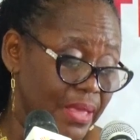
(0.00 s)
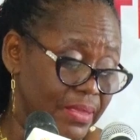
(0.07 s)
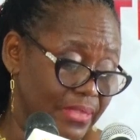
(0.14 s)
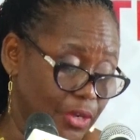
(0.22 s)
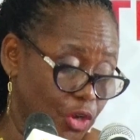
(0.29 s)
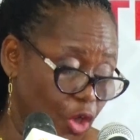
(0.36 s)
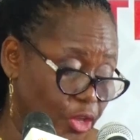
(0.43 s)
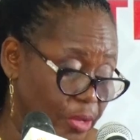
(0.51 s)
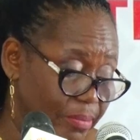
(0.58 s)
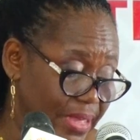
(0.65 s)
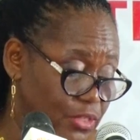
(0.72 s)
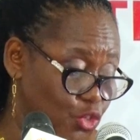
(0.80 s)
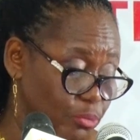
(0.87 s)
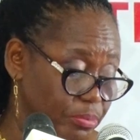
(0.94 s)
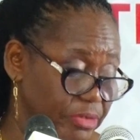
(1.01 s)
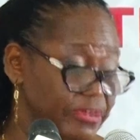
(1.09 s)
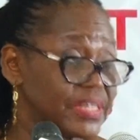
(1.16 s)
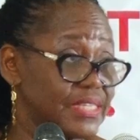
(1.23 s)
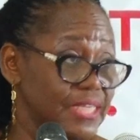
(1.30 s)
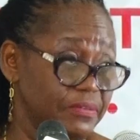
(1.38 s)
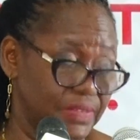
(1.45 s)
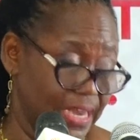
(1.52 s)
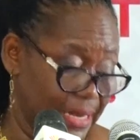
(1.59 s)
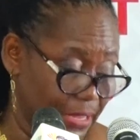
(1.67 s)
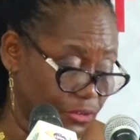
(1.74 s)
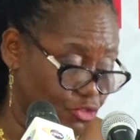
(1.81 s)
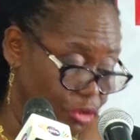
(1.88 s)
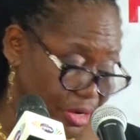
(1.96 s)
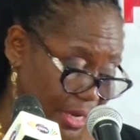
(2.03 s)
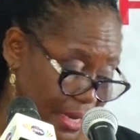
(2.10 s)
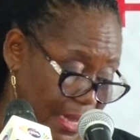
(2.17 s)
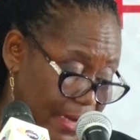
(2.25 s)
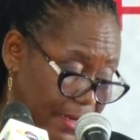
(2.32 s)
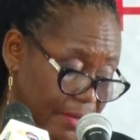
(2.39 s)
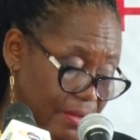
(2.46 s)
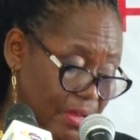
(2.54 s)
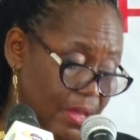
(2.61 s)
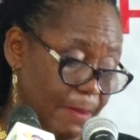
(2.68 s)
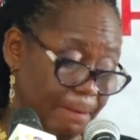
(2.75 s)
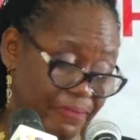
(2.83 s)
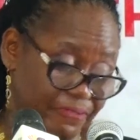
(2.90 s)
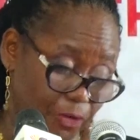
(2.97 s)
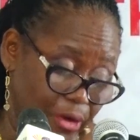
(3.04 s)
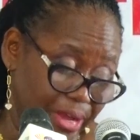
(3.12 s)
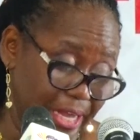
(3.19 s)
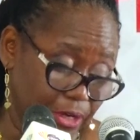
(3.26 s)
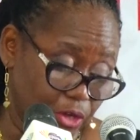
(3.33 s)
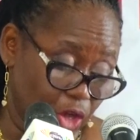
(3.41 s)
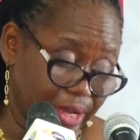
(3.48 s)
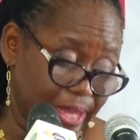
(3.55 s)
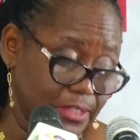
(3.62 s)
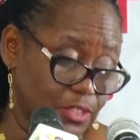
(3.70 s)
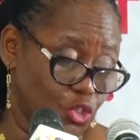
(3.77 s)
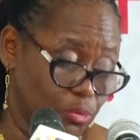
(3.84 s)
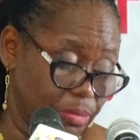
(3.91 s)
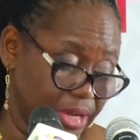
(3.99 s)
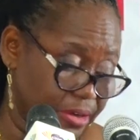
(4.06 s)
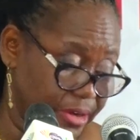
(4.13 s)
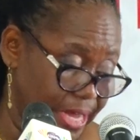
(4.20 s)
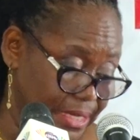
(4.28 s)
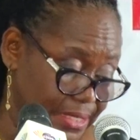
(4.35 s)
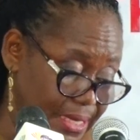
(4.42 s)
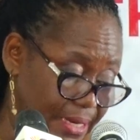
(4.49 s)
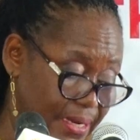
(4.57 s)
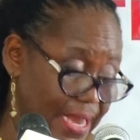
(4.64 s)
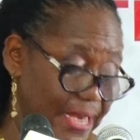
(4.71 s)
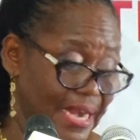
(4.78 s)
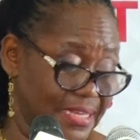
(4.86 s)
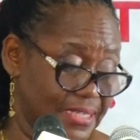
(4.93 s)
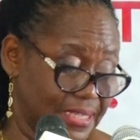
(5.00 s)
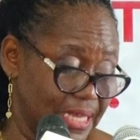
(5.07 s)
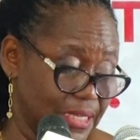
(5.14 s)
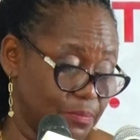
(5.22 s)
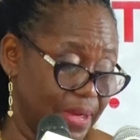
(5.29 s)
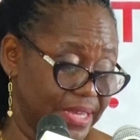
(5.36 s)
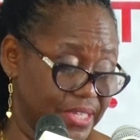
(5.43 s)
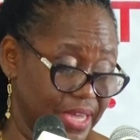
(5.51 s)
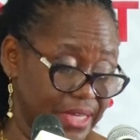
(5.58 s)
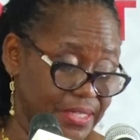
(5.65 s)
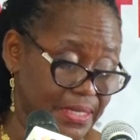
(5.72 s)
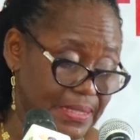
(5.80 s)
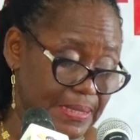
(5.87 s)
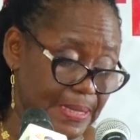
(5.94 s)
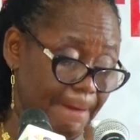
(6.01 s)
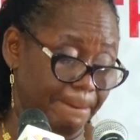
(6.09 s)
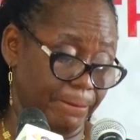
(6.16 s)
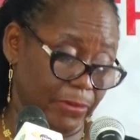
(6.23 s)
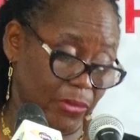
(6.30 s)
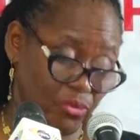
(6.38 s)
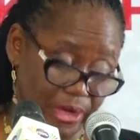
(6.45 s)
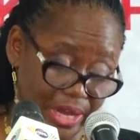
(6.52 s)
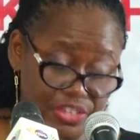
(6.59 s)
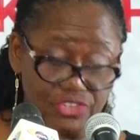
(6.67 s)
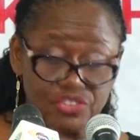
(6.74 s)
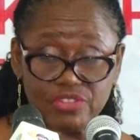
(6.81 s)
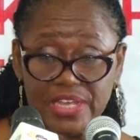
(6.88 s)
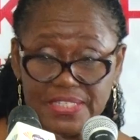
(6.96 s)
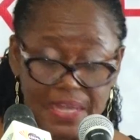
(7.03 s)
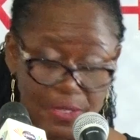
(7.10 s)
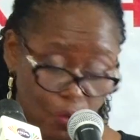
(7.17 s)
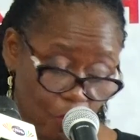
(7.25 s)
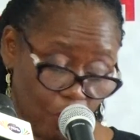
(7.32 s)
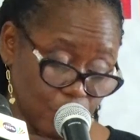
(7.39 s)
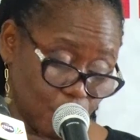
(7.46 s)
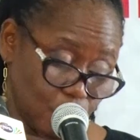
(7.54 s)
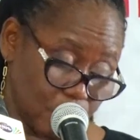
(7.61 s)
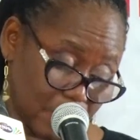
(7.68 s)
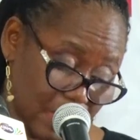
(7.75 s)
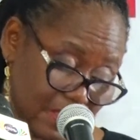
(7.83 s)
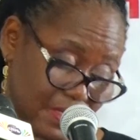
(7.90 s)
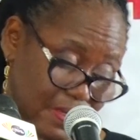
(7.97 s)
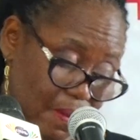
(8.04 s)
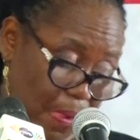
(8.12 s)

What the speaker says: The documents should be received electronically for e-dockets to be created and accessed by judges, registrars, and court users.